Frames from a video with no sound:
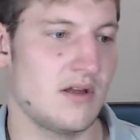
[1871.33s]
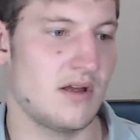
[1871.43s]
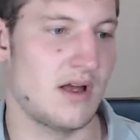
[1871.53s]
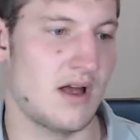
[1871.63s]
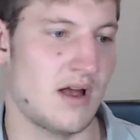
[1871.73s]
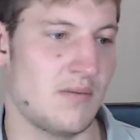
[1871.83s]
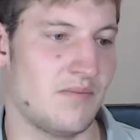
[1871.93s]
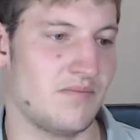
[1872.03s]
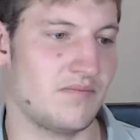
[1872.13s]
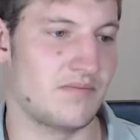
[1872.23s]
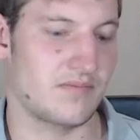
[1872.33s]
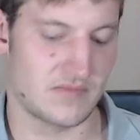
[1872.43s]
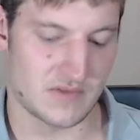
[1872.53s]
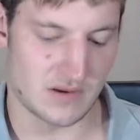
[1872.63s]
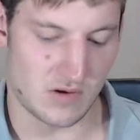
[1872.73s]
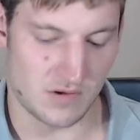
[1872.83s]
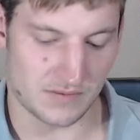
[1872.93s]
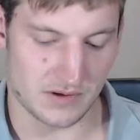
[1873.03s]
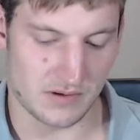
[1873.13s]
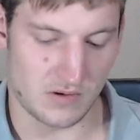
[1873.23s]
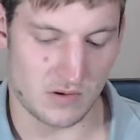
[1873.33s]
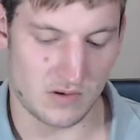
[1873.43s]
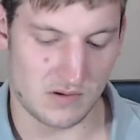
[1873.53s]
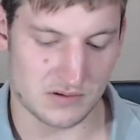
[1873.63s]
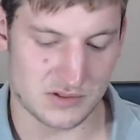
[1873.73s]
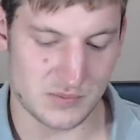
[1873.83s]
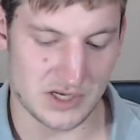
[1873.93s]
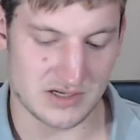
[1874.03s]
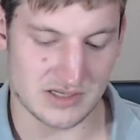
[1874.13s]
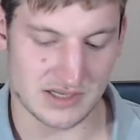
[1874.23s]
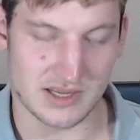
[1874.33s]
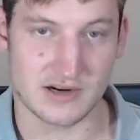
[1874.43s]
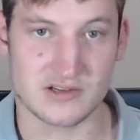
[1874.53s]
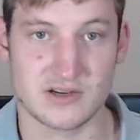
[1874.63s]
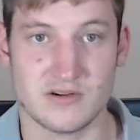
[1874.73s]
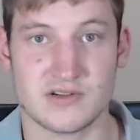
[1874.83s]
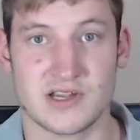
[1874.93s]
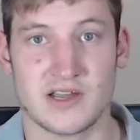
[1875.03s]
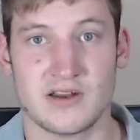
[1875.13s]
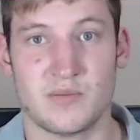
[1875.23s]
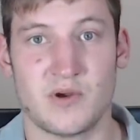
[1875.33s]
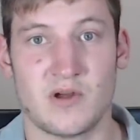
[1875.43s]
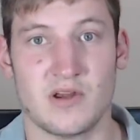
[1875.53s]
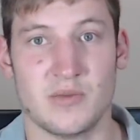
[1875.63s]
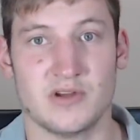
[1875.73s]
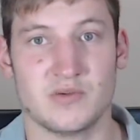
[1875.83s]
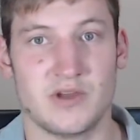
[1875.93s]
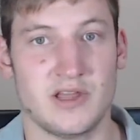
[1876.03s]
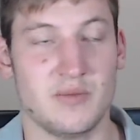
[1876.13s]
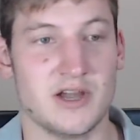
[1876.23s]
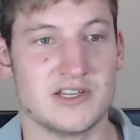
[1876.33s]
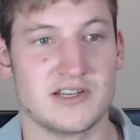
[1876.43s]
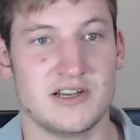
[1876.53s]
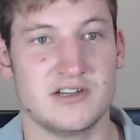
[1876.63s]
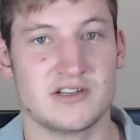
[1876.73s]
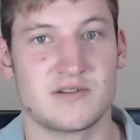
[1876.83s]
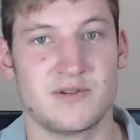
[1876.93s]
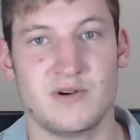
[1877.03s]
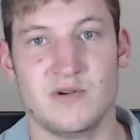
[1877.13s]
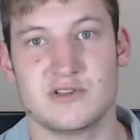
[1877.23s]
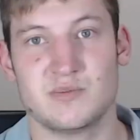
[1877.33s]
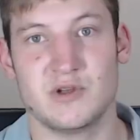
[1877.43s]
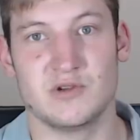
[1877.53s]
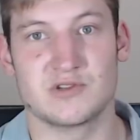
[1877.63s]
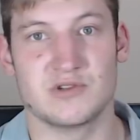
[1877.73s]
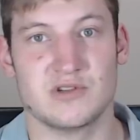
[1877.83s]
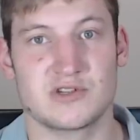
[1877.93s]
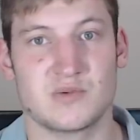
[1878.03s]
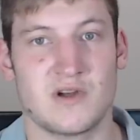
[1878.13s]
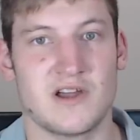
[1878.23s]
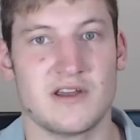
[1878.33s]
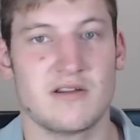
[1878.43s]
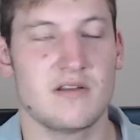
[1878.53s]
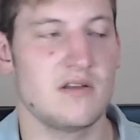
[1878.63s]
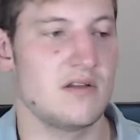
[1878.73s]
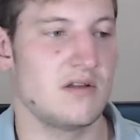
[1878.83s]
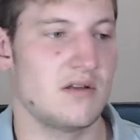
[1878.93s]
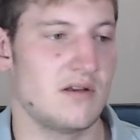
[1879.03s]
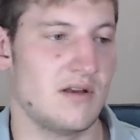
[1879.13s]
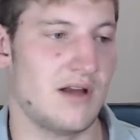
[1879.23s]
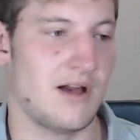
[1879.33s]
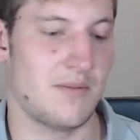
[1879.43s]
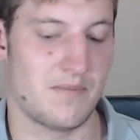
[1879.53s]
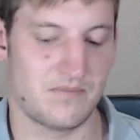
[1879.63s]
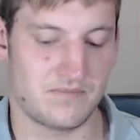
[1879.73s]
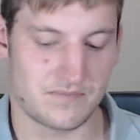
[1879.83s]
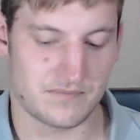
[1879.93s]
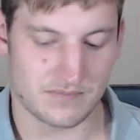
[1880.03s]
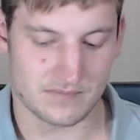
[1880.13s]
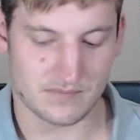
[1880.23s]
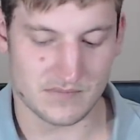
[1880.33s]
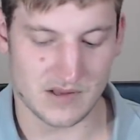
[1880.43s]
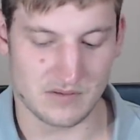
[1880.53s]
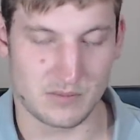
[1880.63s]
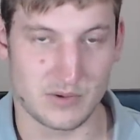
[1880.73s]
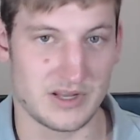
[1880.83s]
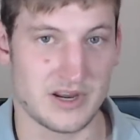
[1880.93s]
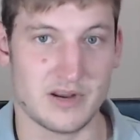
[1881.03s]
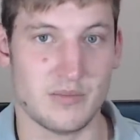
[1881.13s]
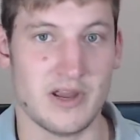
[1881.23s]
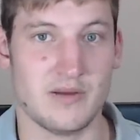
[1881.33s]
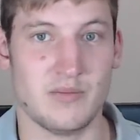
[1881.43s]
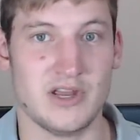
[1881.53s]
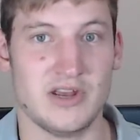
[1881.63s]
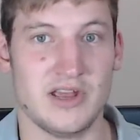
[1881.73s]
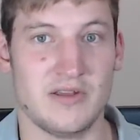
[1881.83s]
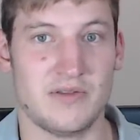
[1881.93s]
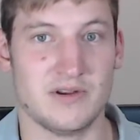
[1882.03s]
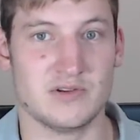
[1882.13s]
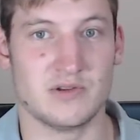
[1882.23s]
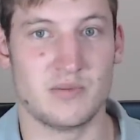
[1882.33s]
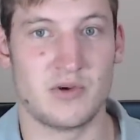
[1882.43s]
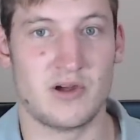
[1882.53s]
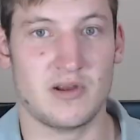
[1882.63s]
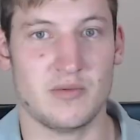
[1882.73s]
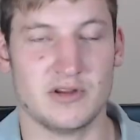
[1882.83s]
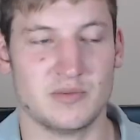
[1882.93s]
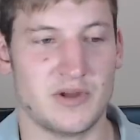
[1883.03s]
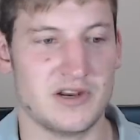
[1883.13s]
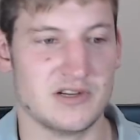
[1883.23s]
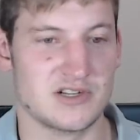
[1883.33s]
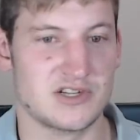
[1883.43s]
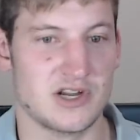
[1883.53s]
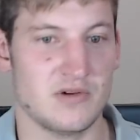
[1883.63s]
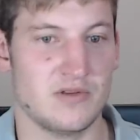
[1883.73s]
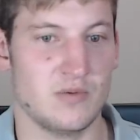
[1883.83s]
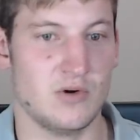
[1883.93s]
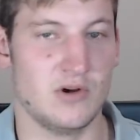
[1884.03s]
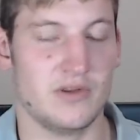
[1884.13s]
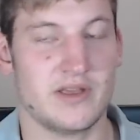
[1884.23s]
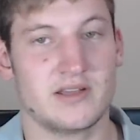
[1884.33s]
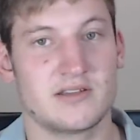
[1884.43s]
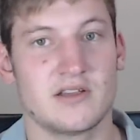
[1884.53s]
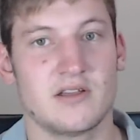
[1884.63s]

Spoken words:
Um, After the whole speech that Ernst Roots had in Parliament, where he basically just threw his pills to the swine, um, it didn't mean anything to the Parliament, but it just showed the world that